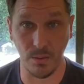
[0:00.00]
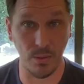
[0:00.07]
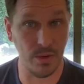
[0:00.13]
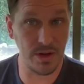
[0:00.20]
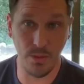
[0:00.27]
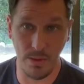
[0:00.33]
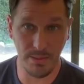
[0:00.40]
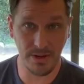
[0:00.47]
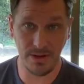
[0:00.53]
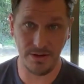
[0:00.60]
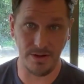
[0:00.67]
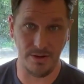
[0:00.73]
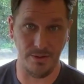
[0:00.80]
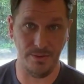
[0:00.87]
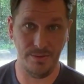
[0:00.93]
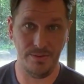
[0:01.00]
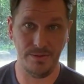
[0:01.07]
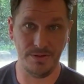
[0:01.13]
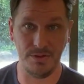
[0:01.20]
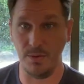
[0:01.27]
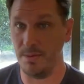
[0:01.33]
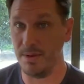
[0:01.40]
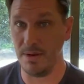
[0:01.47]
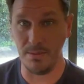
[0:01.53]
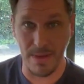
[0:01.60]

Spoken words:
What do you want me to do? Do you want me to